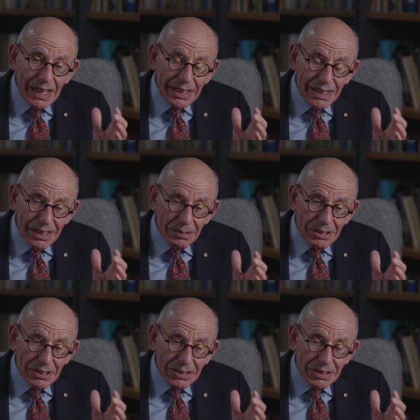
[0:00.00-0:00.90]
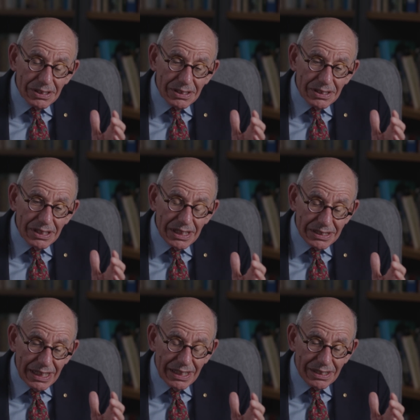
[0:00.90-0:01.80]
I think it was
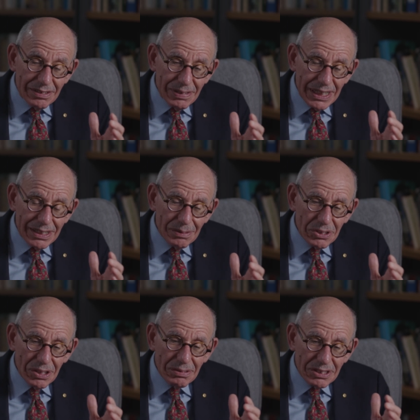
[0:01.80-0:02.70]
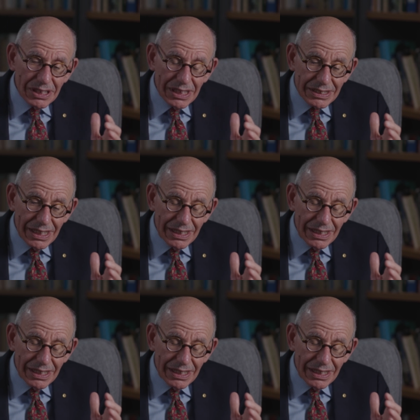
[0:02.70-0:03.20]
T.S. Eliot, in fact, I'm sure it was T.S.